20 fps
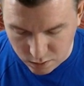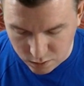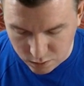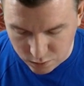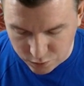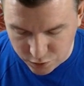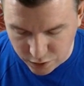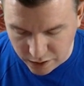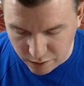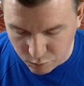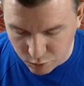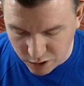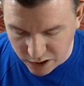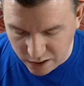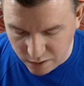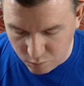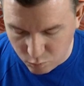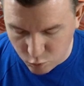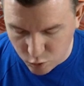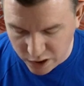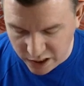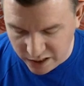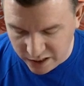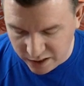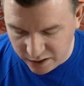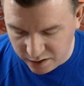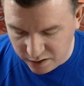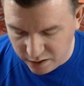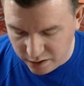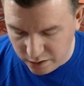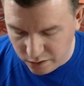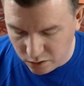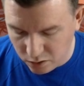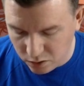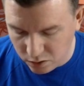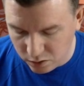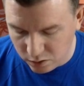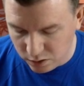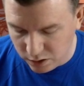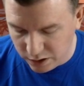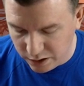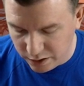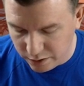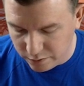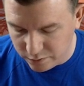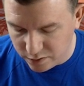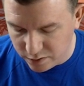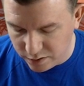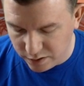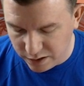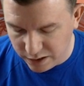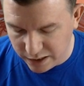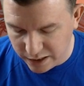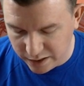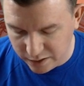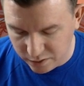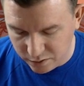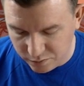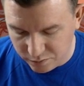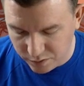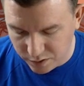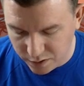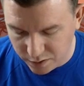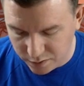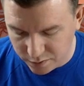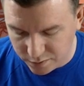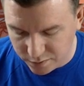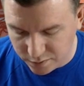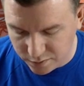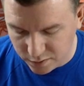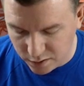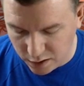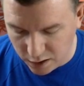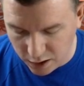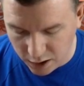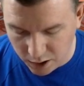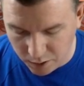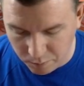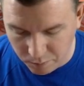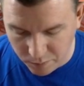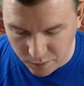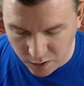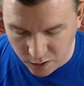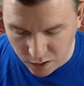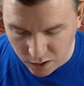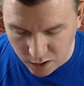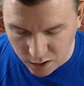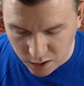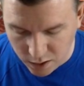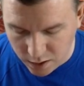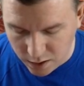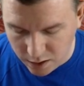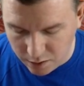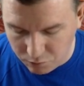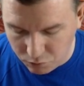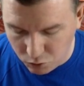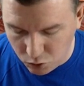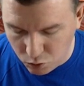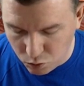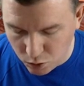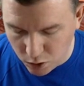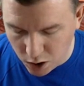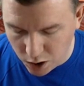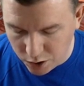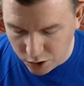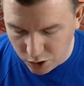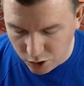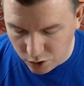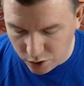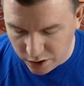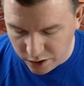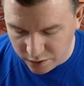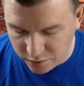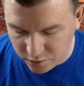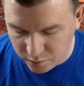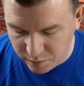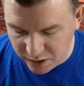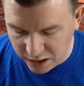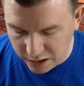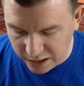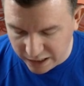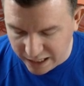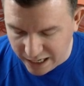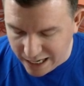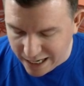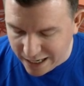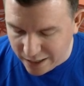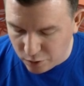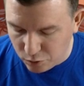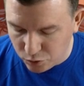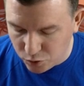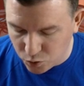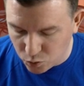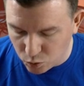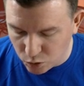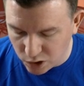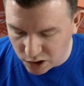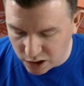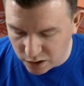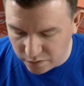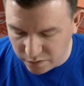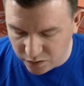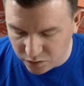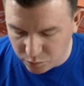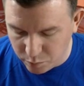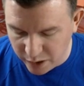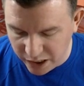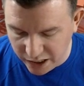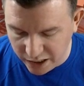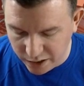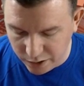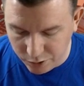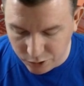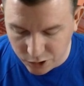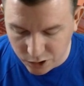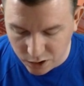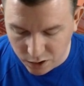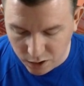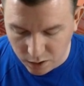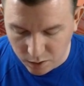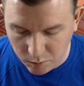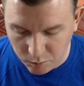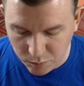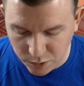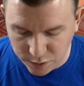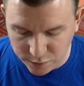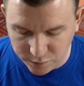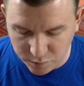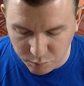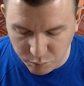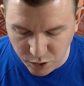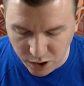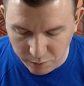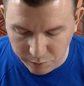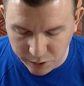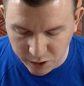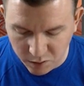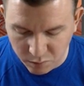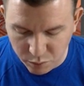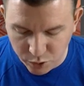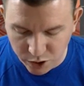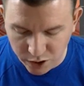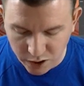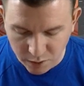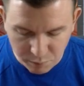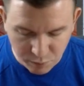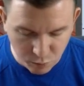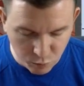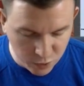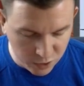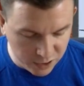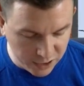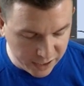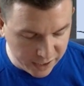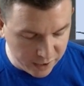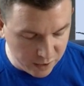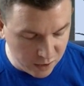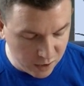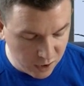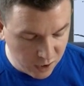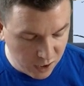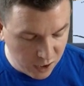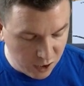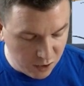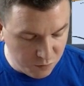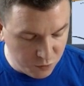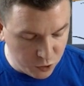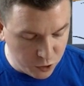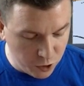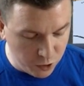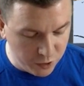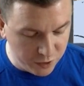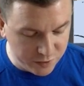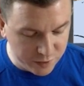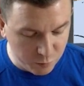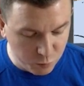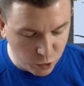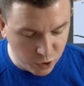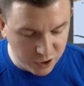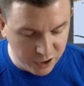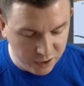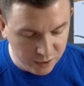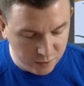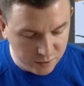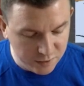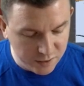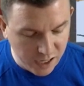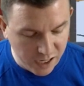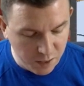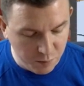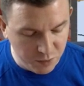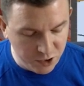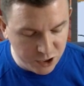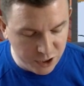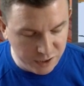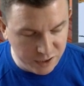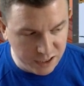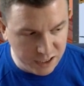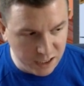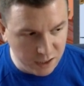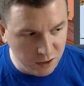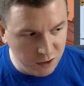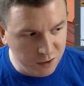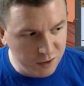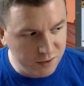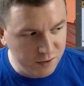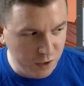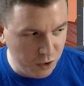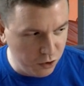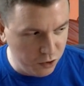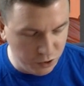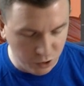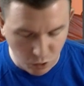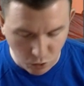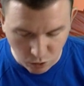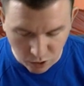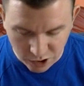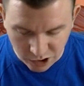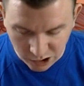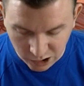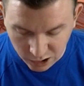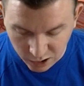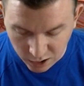So yeah, we're getting nearly to the end of this. If you are curious about like how to work on this page, because I'm probably going to put it up in one layer. If you notice, I'm working cyan, magenta, yellow. That's here in the corner.